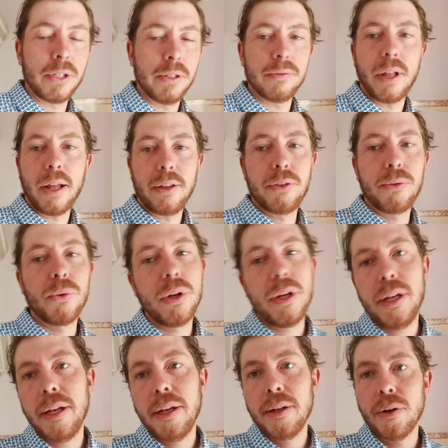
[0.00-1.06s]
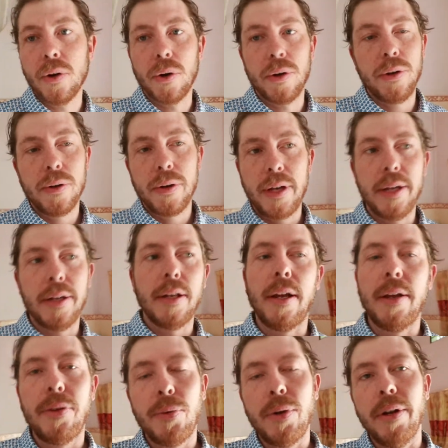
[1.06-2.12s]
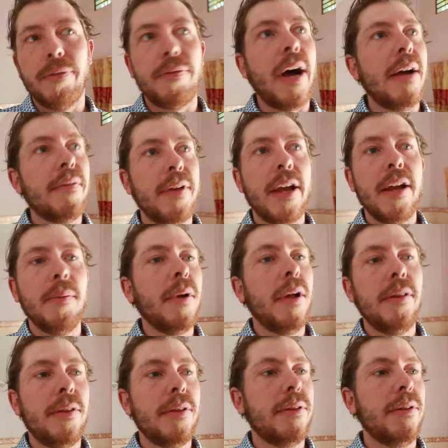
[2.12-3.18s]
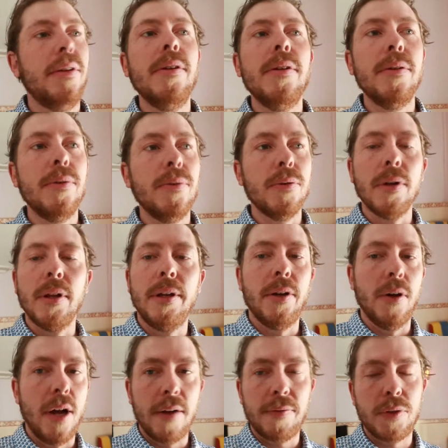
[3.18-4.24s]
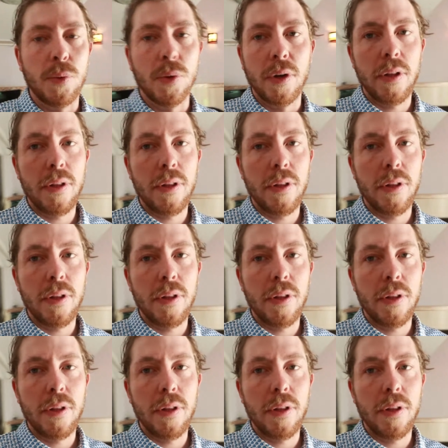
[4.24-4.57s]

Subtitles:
of like or you're getting like 3 to 5K a month, you really don't have to worry.